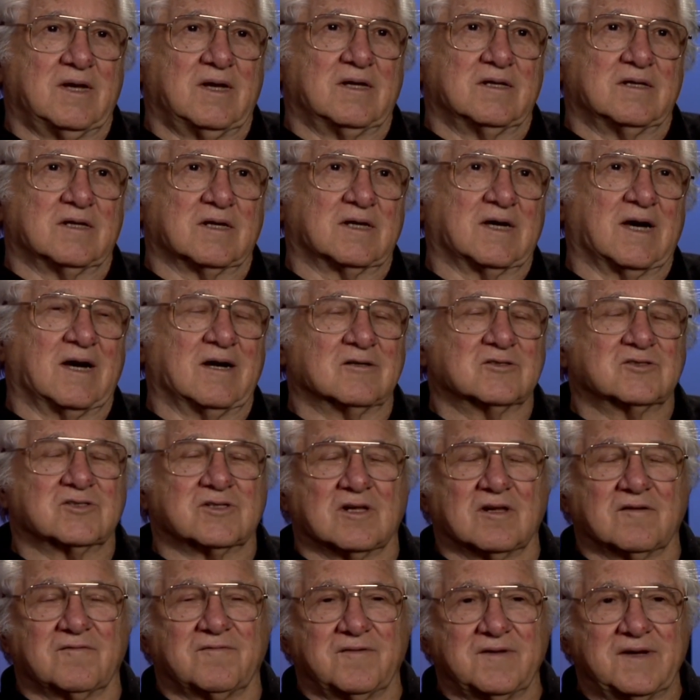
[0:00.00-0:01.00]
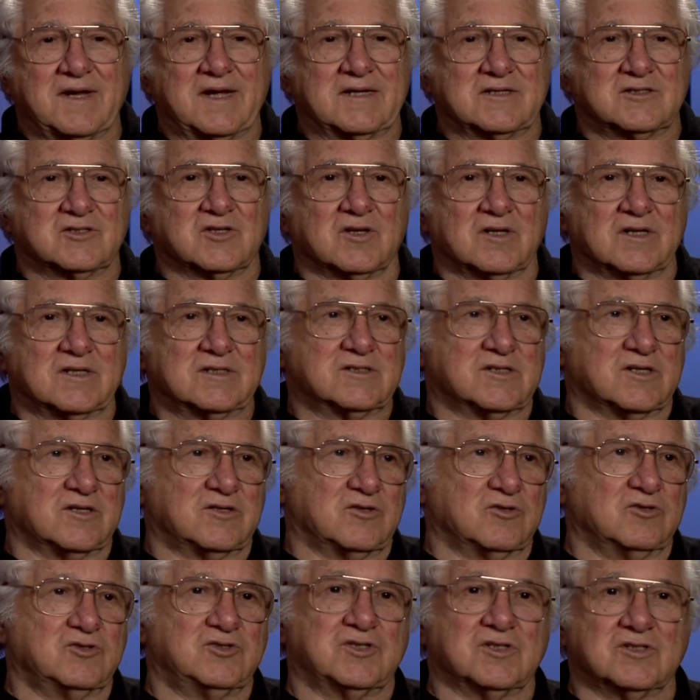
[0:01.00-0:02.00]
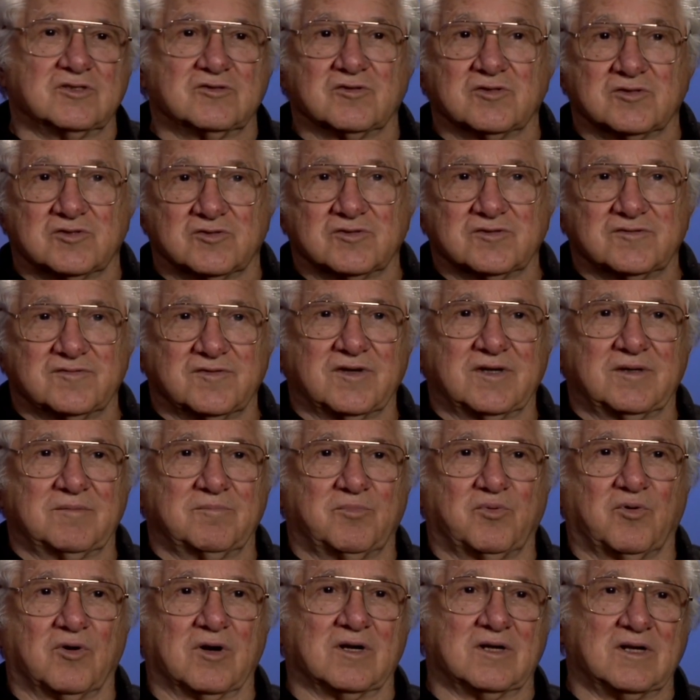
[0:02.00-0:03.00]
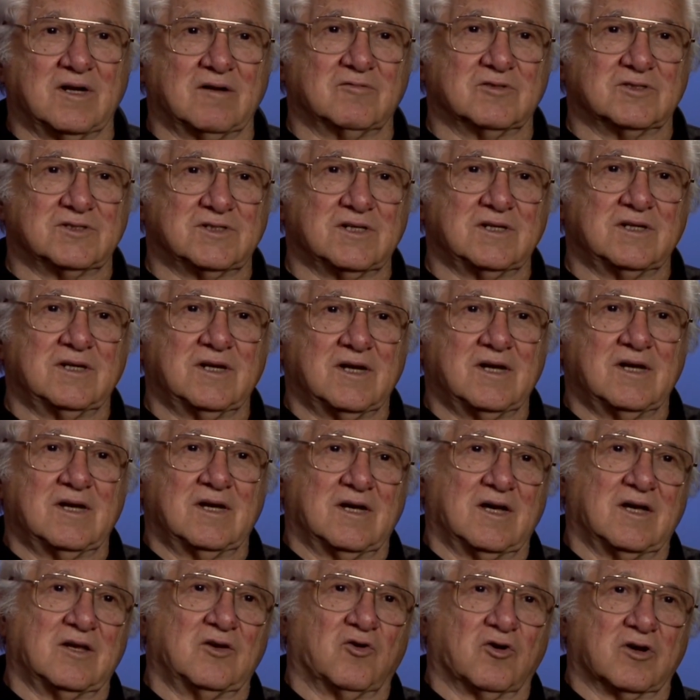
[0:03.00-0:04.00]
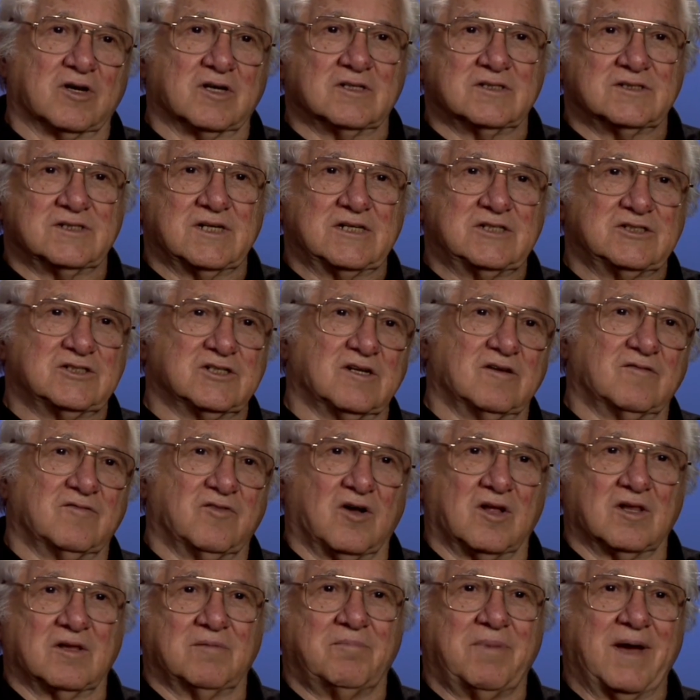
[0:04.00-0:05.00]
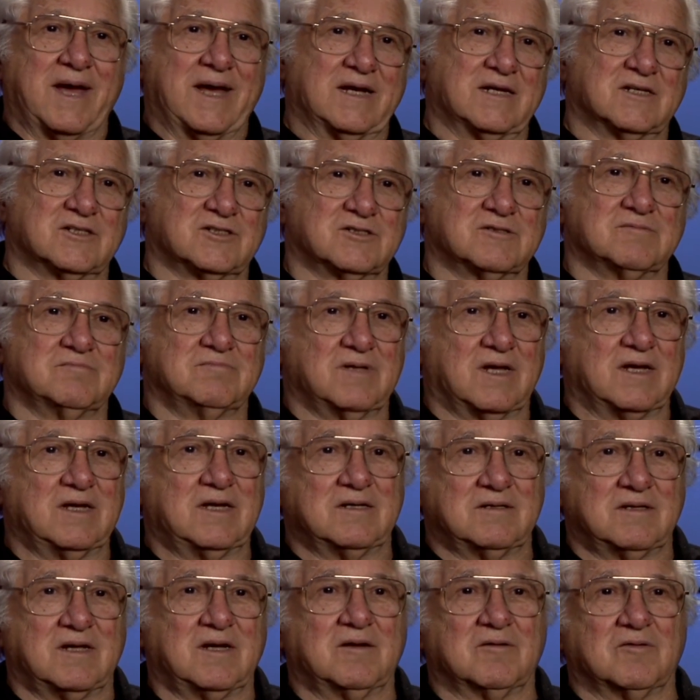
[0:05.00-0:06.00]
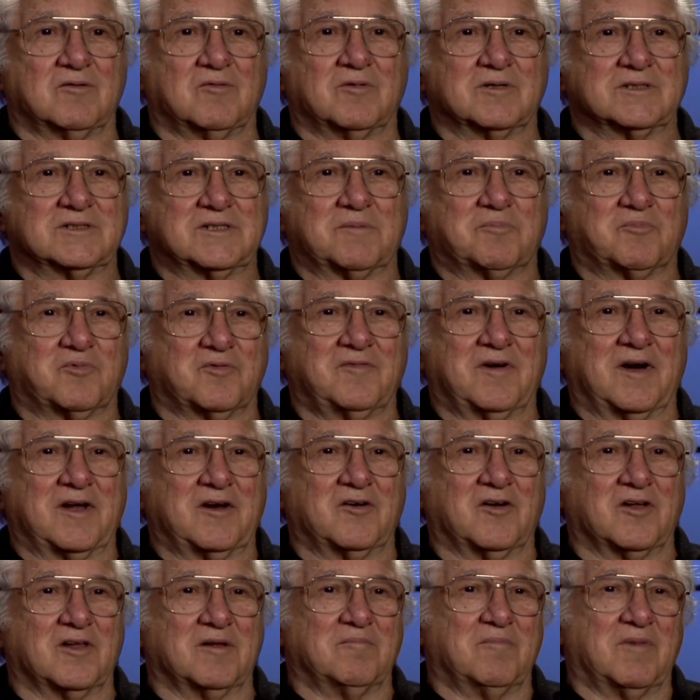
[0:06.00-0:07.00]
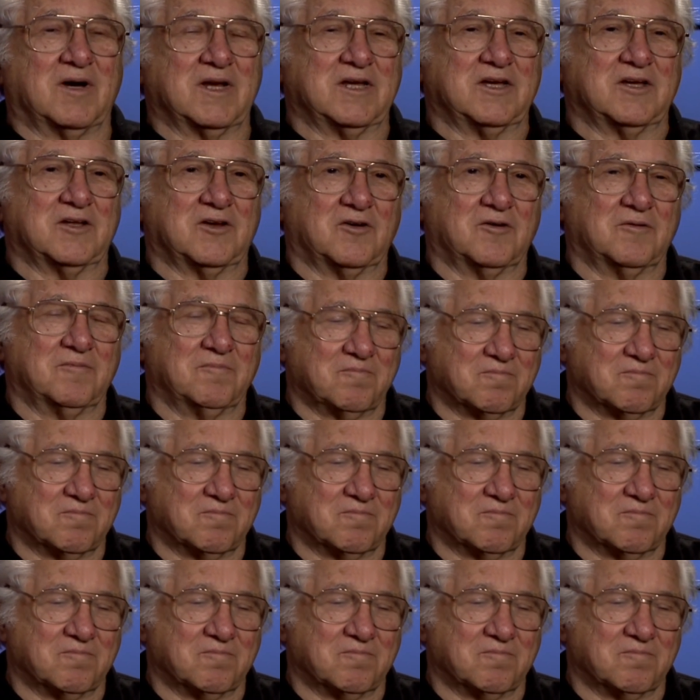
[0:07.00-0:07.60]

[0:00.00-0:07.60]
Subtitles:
the Council of Financial Institutions, which was very important. That was an organization of all the banks. They were the ones that provided all the money, you know.